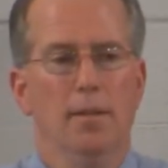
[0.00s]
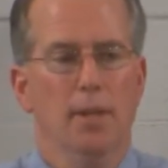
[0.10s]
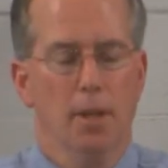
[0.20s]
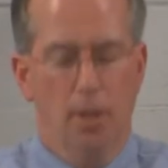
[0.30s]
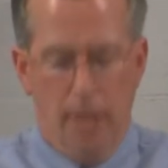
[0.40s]

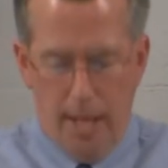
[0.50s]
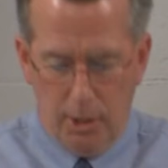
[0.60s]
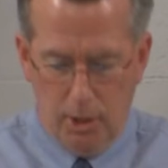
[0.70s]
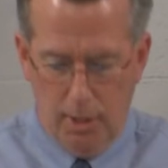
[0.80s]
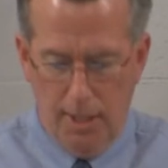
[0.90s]
that aren't
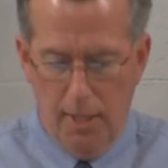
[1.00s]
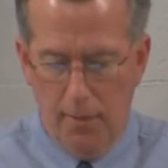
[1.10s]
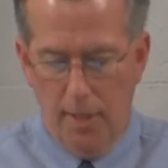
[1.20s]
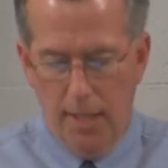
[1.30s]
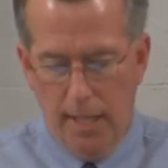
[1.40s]
actually
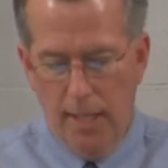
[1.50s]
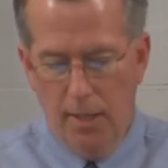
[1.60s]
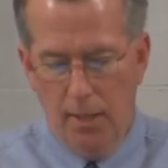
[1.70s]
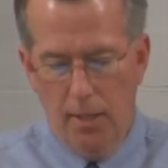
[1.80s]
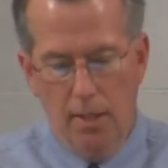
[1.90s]
given
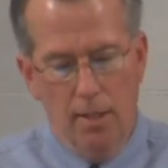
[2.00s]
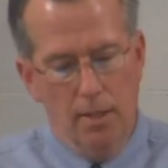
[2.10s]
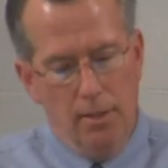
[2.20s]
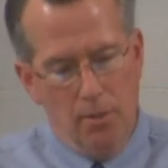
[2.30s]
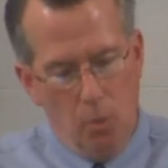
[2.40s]
in
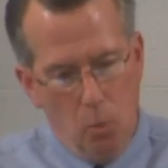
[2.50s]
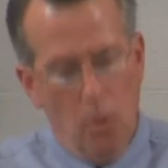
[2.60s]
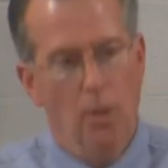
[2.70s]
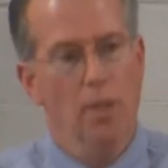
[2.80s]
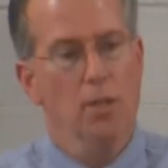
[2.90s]
the
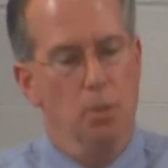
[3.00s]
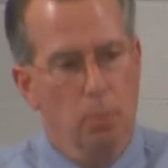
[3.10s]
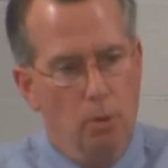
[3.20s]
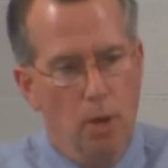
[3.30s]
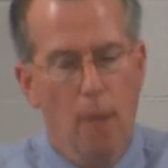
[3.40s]
Word as a
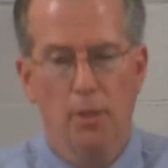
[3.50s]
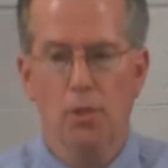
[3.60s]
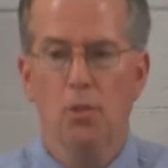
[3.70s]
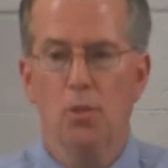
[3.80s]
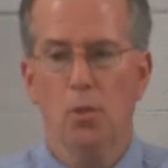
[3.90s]

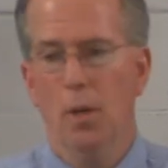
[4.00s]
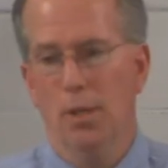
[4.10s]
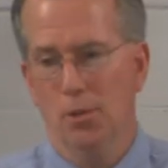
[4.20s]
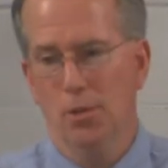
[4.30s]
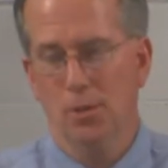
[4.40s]
promise to
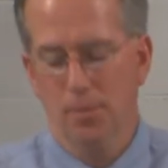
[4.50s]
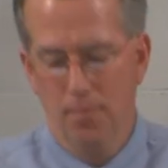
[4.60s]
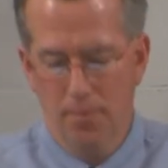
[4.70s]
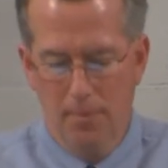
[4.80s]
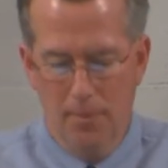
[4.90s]
us.
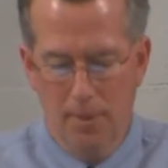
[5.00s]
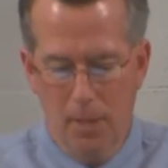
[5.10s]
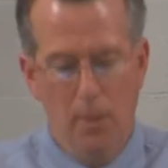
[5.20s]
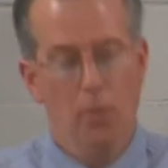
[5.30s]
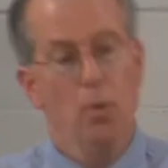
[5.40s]

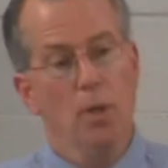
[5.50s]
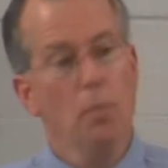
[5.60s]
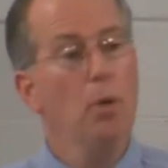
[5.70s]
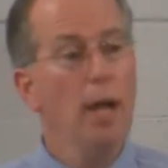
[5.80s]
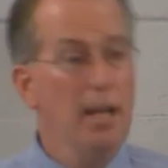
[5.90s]
I mean, if we're to
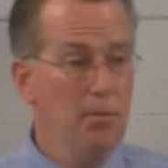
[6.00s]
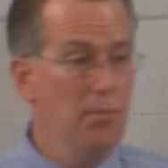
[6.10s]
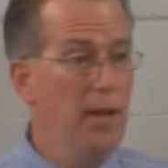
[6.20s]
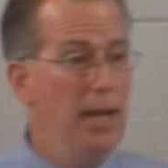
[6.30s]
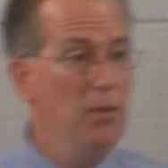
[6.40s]
pray in
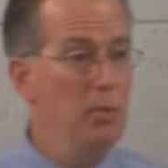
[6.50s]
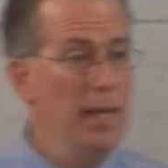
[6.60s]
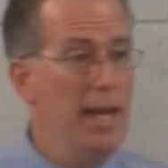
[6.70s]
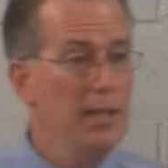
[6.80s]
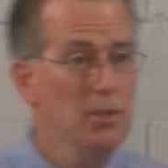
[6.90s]
faith, we
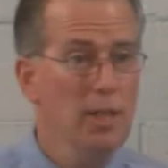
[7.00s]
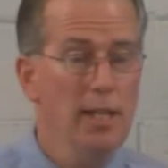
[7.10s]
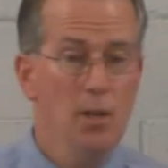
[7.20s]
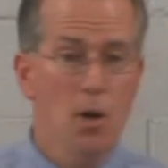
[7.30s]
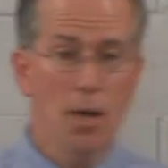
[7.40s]
can't
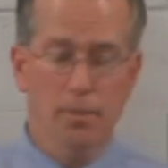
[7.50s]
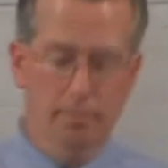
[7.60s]
say, God,